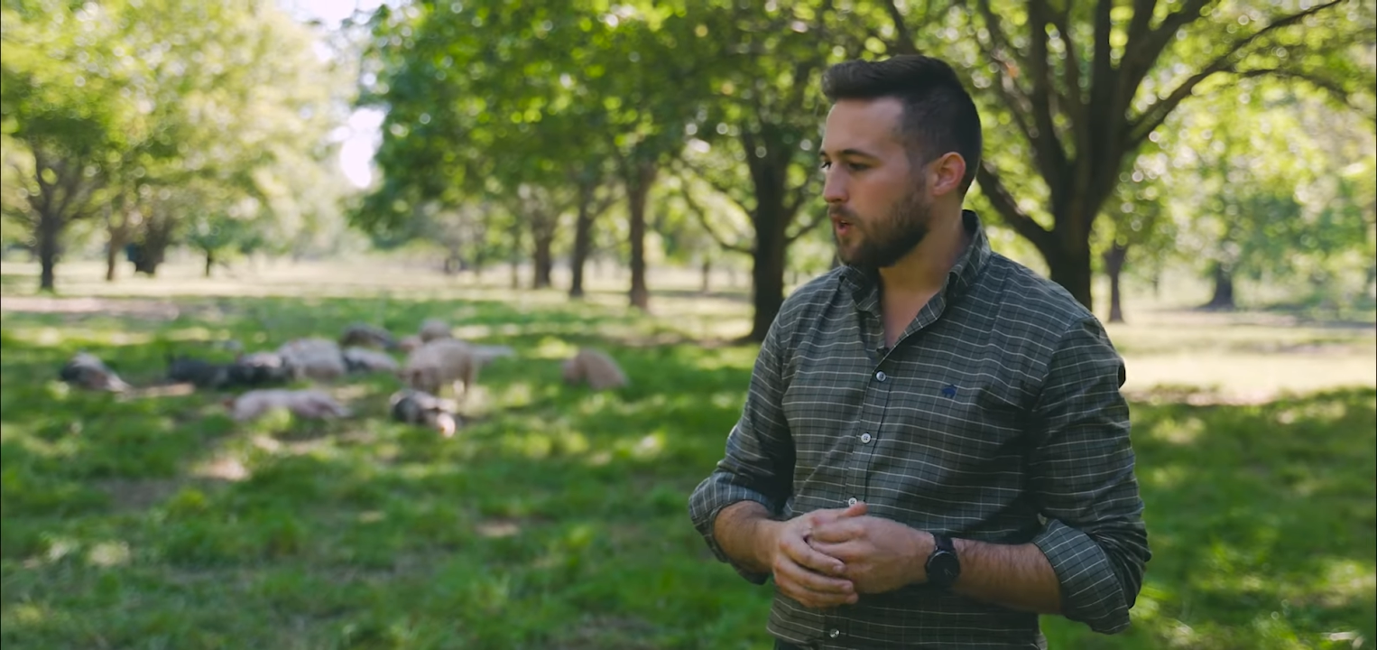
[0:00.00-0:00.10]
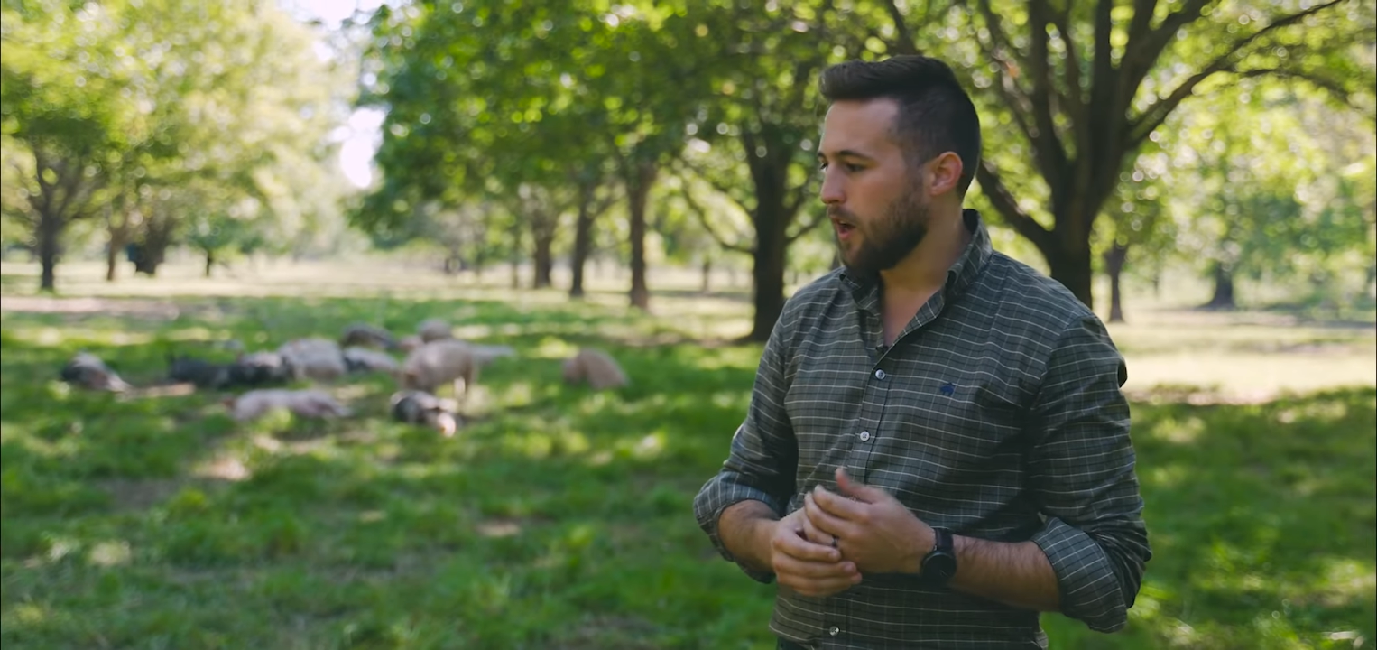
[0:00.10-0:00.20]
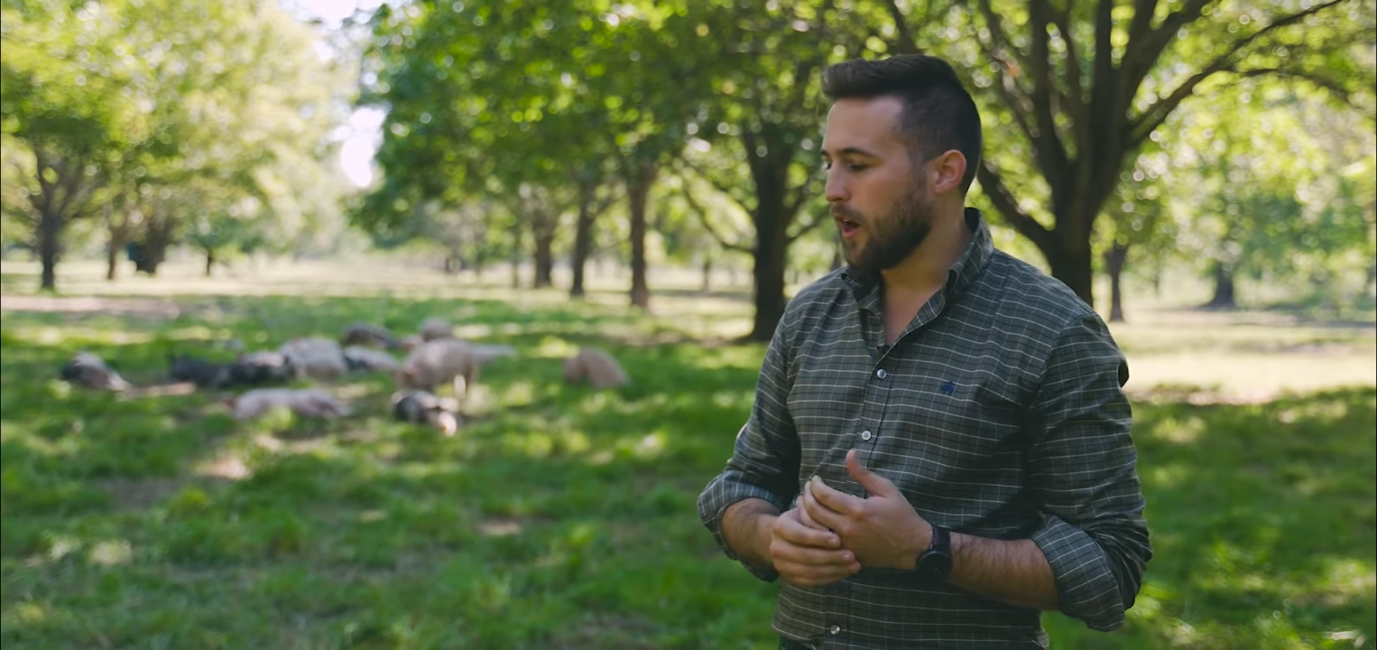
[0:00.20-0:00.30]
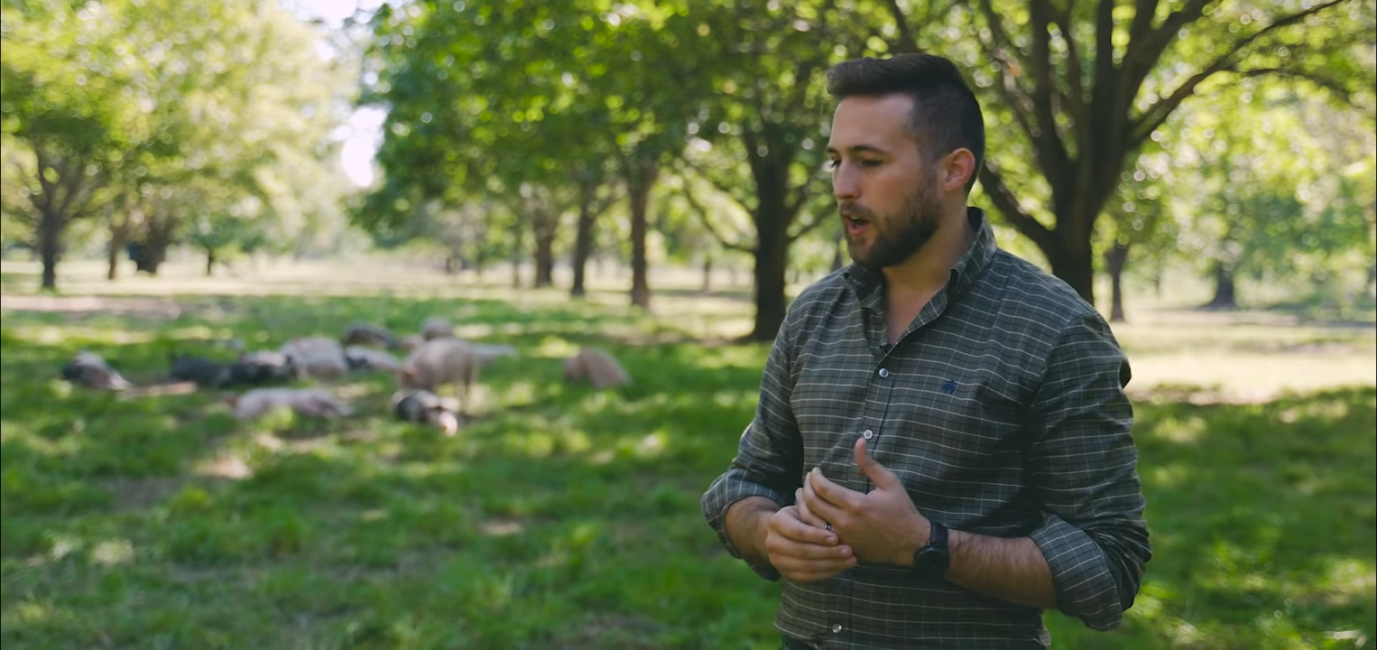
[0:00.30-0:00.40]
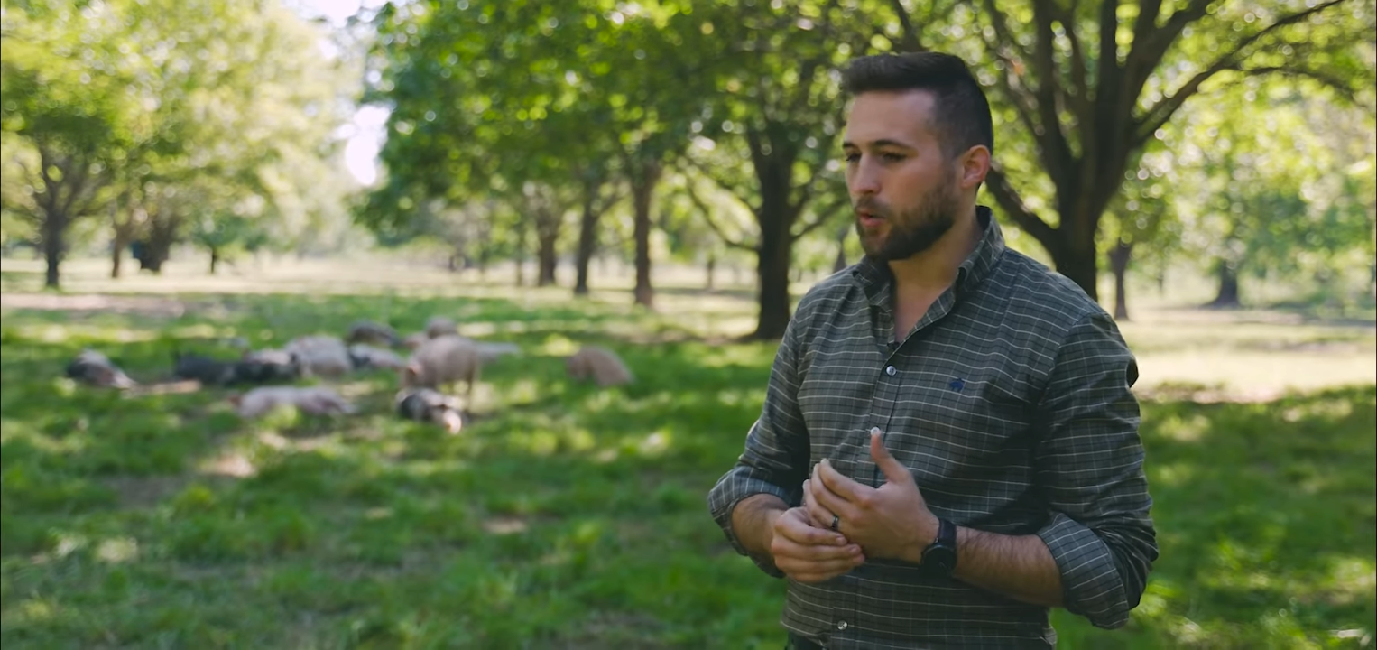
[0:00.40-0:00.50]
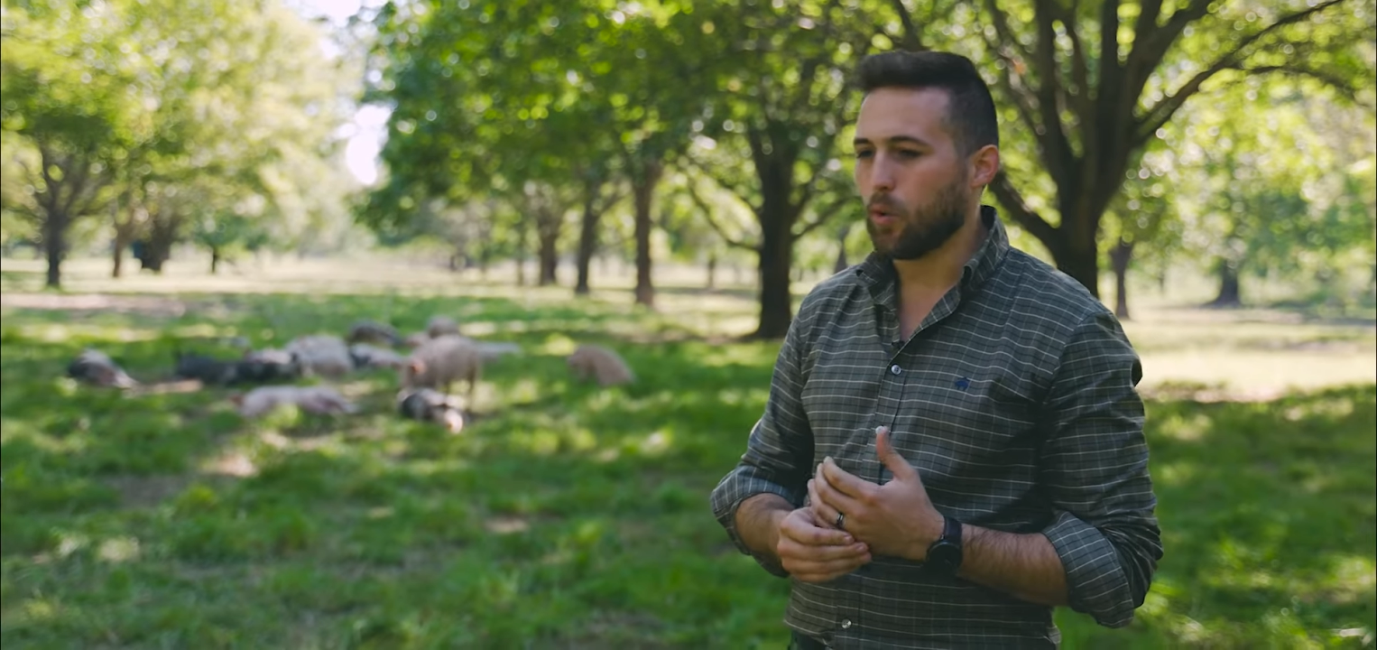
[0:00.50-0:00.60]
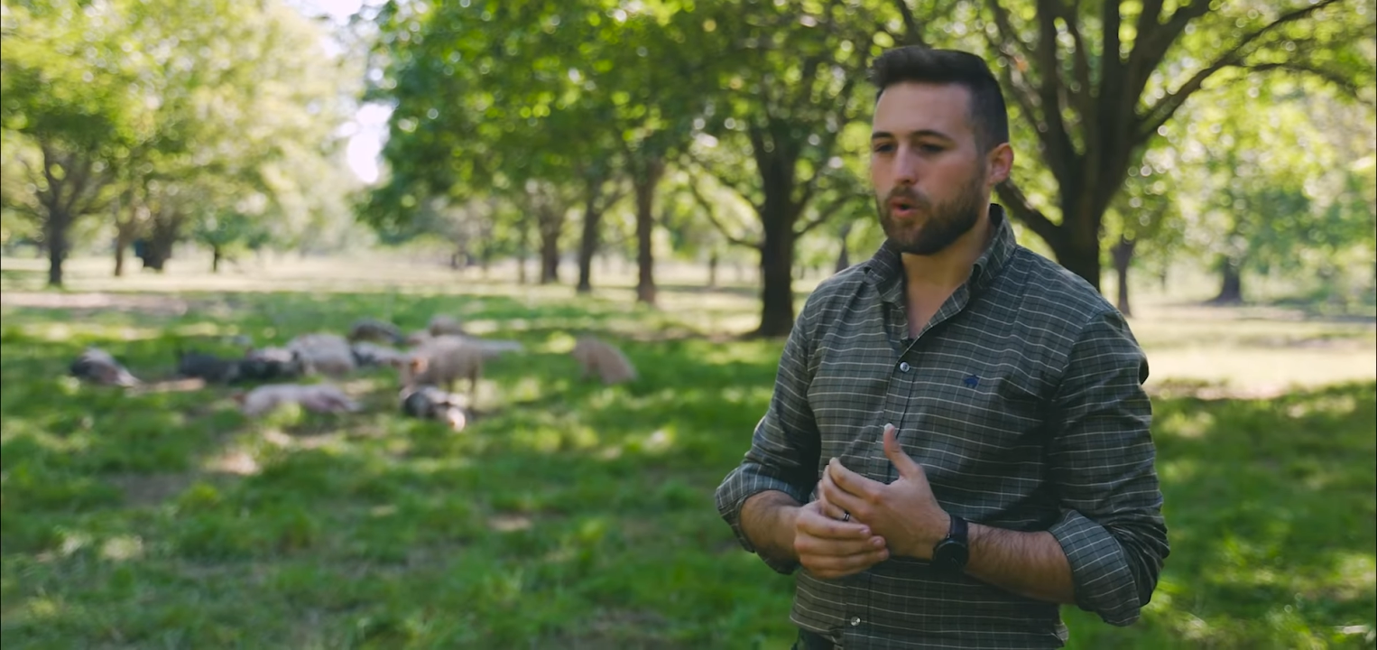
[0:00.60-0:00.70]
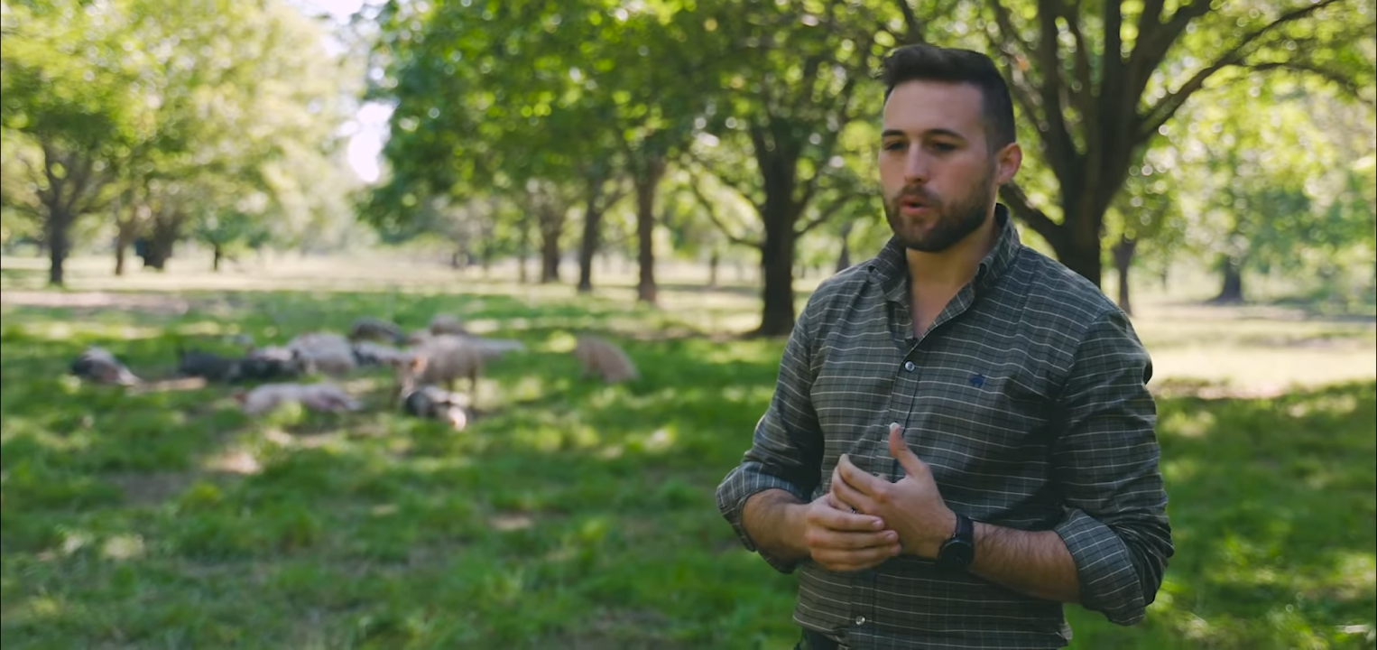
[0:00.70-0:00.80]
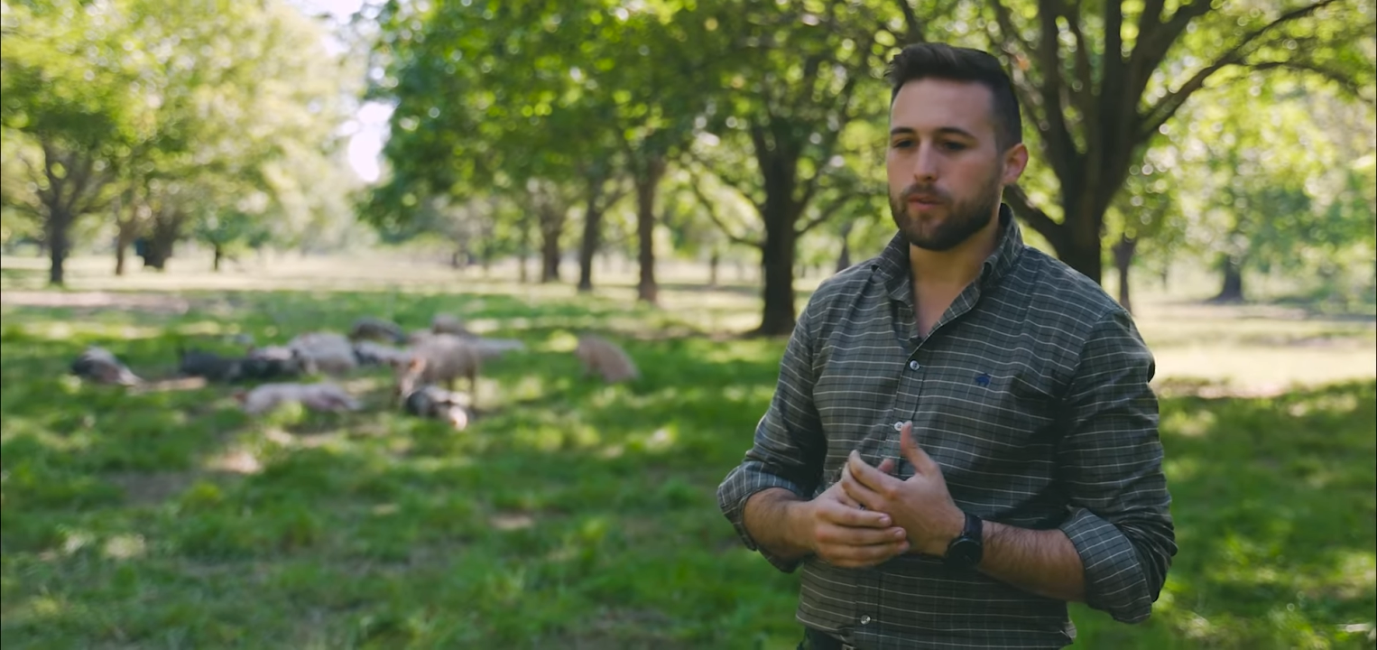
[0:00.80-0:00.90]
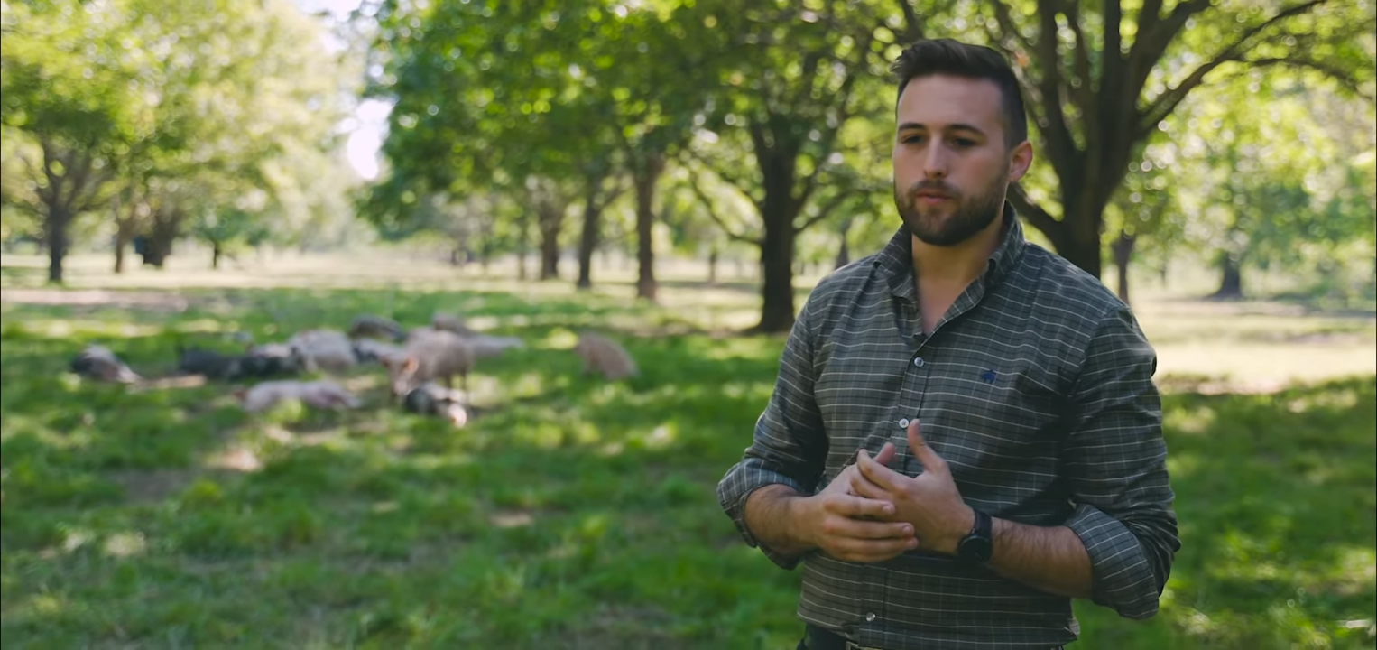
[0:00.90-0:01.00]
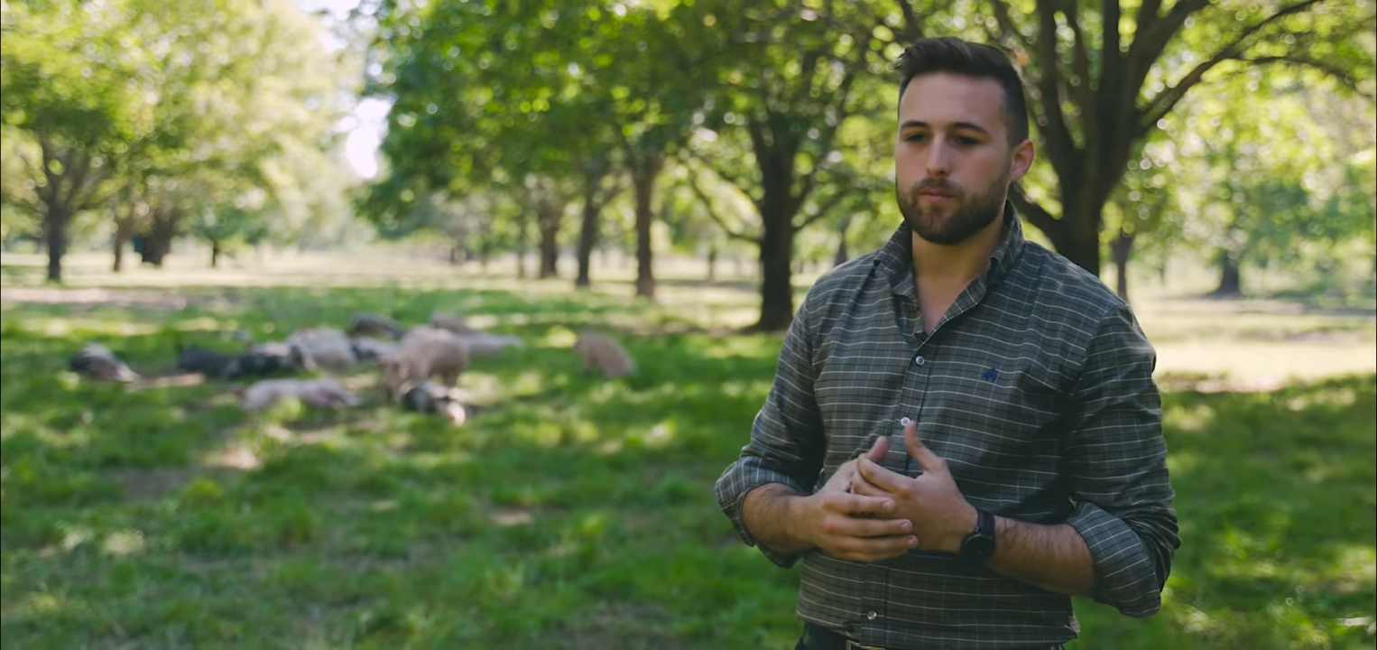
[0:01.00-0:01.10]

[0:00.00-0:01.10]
high-quality